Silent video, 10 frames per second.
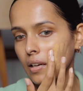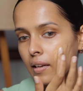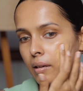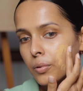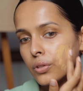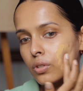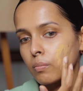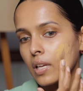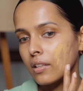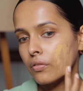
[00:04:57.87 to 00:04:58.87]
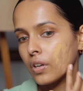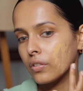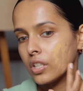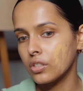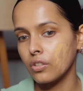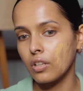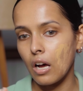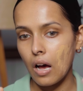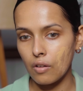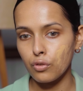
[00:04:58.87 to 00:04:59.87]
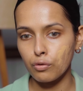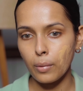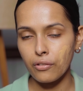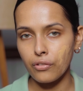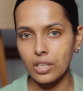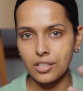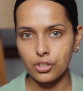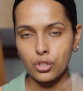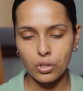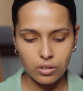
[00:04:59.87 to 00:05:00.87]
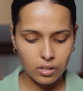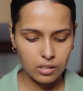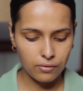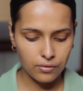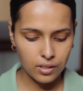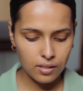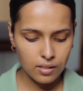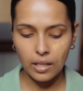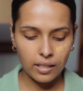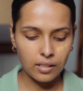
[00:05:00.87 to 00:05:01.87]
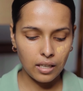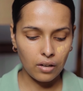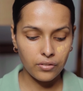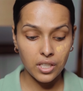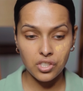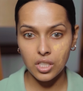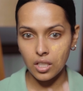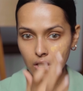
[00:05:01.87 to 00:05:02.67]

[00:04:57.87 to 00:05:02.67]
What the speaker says: and I'm going to apply the foundation on half of my face and show you the difference, like the coverage it